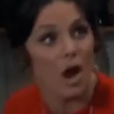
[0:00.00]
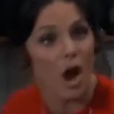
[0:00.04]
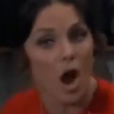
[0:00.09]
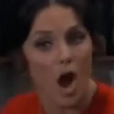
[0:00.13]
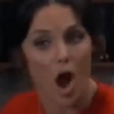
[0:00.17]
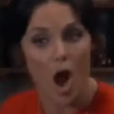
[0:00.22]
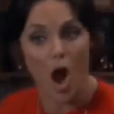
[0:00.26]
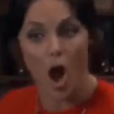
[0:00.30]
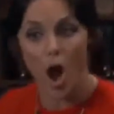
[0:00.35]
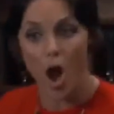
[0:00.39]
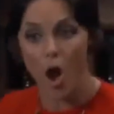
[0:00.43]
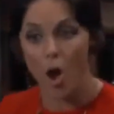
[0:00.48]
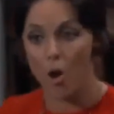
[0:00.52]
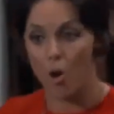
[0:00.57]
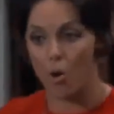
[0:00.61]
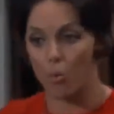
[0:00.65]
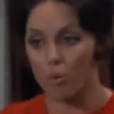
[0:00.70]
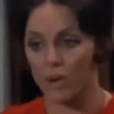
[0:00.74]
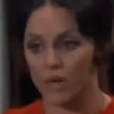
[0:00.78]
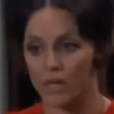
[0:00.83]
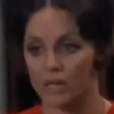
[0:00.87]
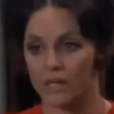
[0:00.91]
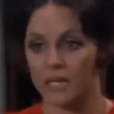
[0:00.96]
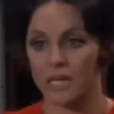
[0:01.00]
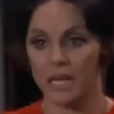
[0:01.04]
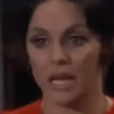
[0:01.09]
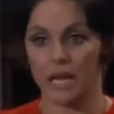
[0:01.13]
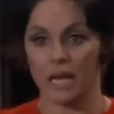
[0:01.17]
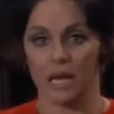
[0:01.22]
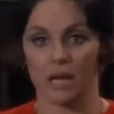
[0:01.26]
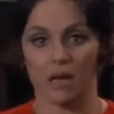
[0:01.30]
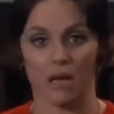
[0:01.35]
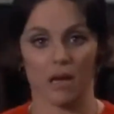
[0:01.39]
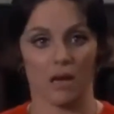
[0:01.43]
Oh, well,
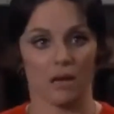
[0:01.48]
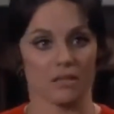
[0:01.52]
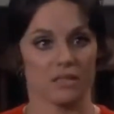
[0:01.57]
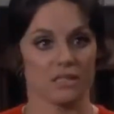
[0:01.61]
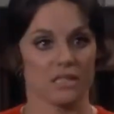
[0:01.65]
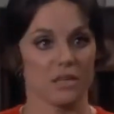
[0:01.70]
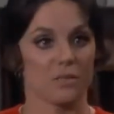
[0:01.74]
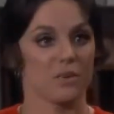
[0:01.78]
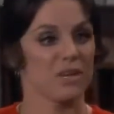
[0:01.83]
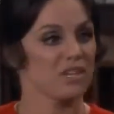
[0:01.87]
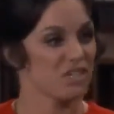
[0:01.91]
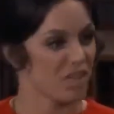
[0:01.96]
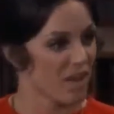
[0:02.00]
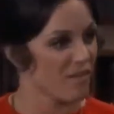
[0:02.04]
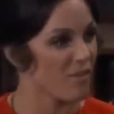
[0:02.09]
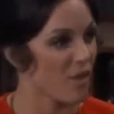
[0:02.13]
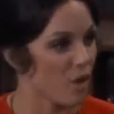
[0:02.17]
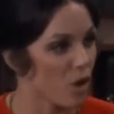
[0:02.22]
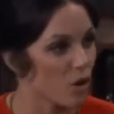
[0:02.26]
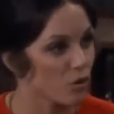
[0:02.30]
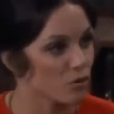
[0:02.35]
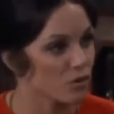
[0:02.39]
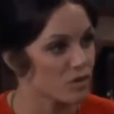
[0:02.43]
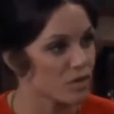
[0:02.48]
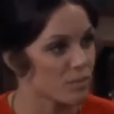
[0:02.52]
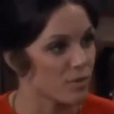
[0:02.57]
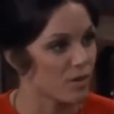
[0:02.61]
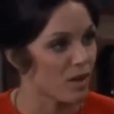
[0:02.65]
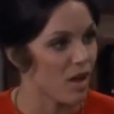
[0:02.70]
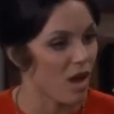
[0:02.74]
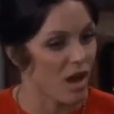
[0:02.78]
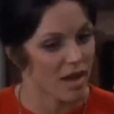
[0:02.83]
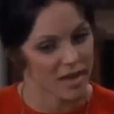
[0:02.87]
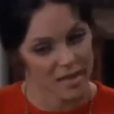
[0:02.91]
yeah. See, we each have our own
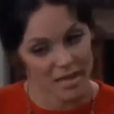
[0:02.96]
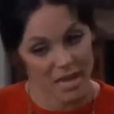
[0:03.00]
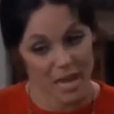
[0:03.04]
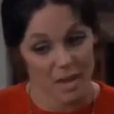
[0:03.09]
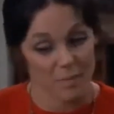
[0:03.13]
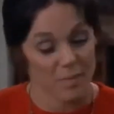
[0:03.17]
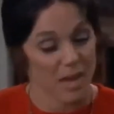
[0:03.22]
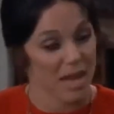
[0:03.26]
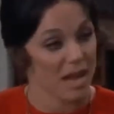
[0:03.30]
supply, and I'm out,